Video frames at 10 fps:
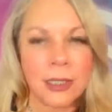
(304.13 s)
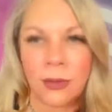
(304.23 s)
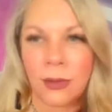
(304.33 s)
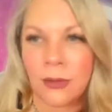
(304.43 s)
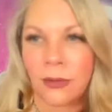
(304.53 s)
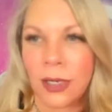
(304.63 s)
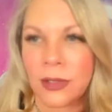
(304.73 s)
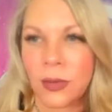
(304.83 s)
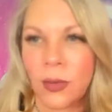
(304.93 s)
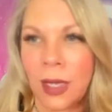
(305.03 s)
to
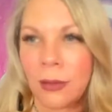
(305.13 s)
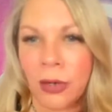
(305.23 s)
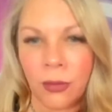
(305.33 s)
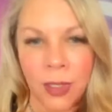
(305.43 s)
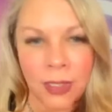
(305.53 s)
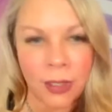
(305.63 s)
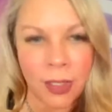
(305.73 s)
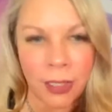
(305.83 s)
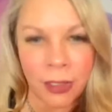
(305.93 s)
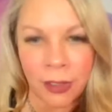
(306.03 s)
refresh one more window
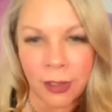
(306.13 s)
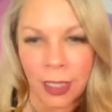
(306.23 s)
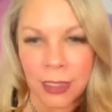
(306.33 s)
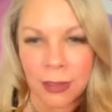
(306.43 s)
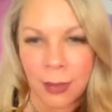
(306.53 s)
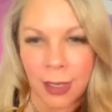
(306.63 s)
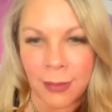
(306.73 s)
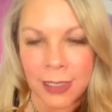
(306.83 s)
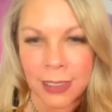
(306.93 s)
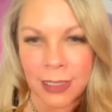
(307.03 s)
here and get to my
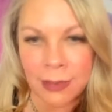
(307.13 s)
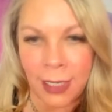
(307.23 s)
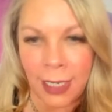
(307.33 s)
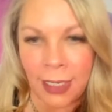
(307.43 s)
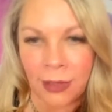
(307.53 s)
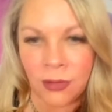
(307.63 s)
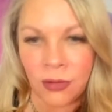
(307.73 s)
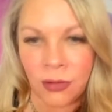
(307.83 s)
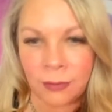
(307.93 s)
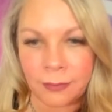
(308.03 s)
business page.